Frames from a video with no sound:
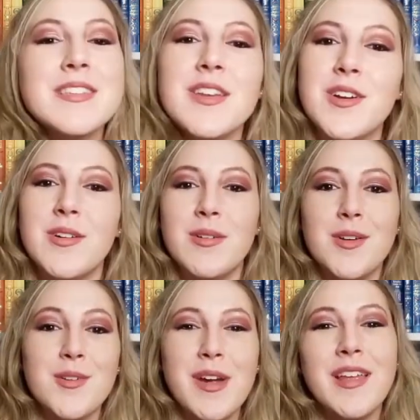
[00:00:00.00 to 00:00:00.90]
So
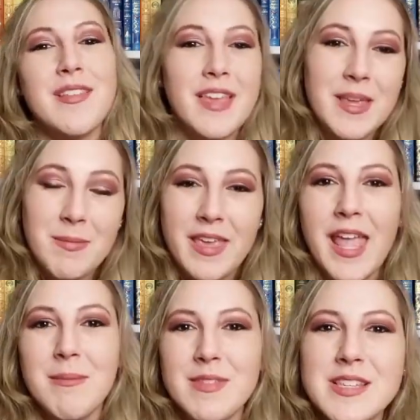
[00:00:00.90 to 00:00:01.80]
Rhett and Link
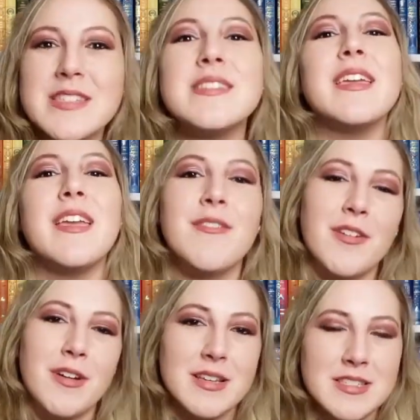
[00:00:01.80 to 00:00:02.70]
became this thing
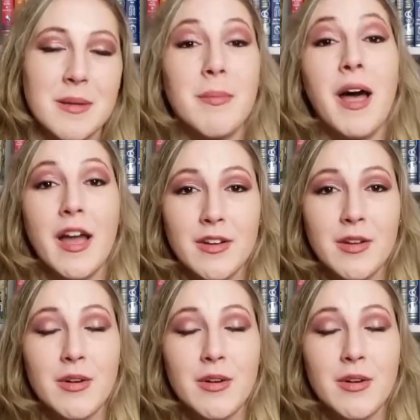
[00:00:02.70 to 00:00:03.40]
for us to bond